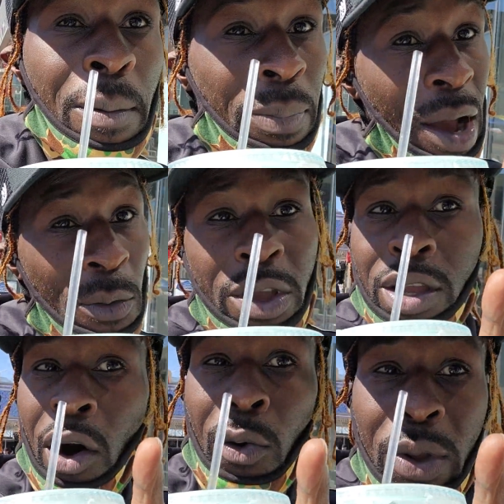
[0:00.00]
But we
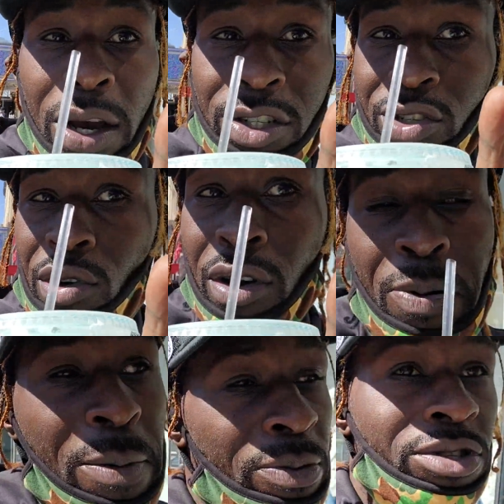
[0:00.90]
are strong
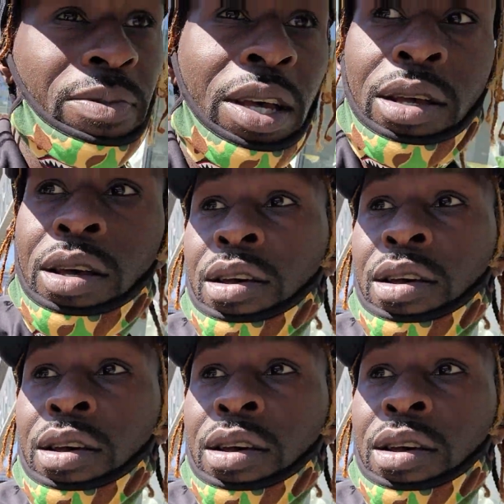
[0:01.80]
peoples, man.